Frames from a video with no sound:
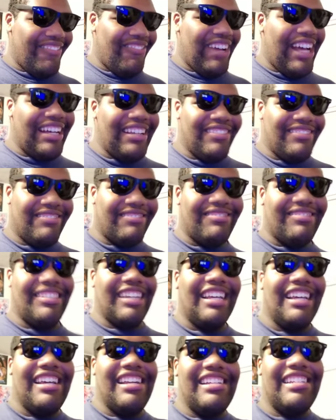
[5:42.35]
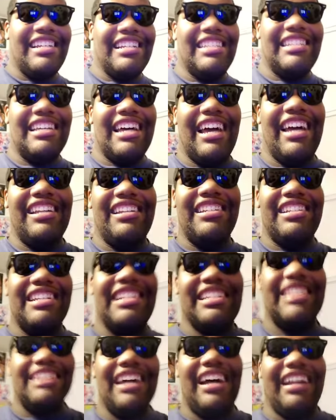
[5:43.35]
but she said
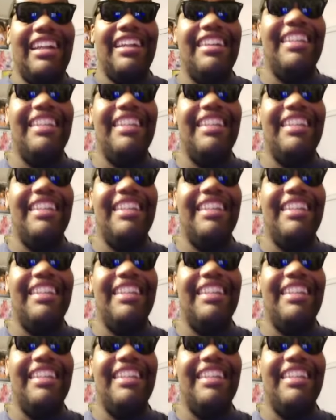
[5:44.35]
she's not